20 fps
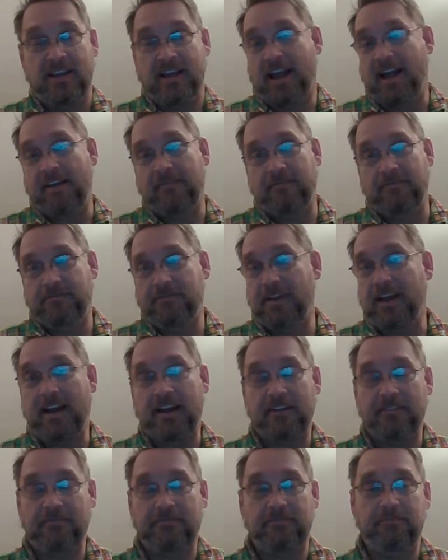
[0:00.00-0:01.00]

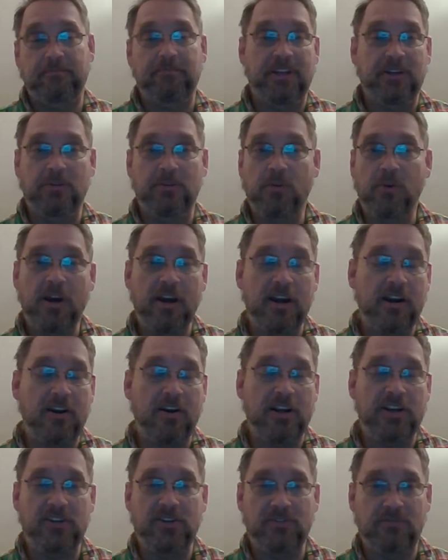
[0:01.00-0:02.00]
I've been aware
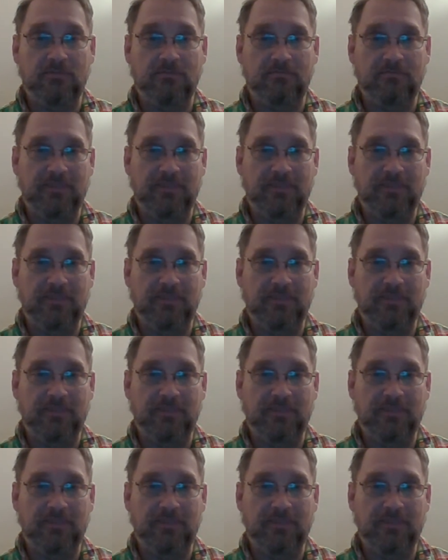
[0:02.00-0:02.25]
and